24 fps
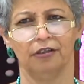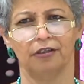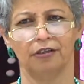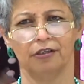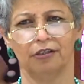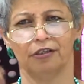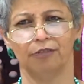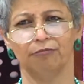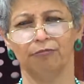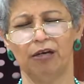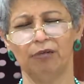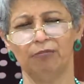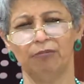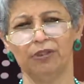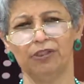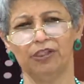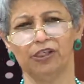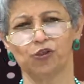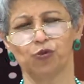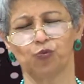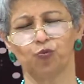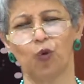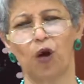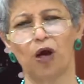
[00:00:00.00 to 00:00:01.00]
Remember
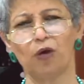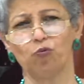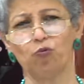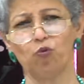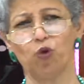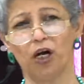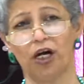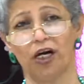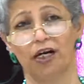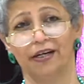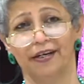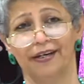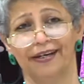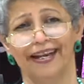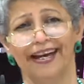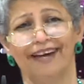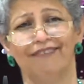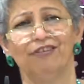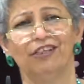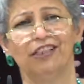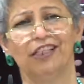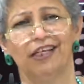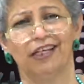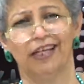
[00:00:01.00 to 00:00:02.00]
this one word,
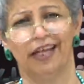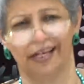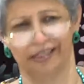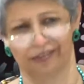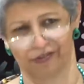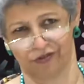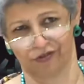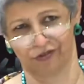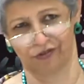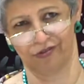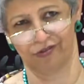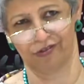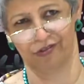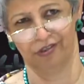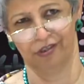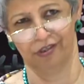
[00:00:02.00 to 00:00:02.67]
nevertheless.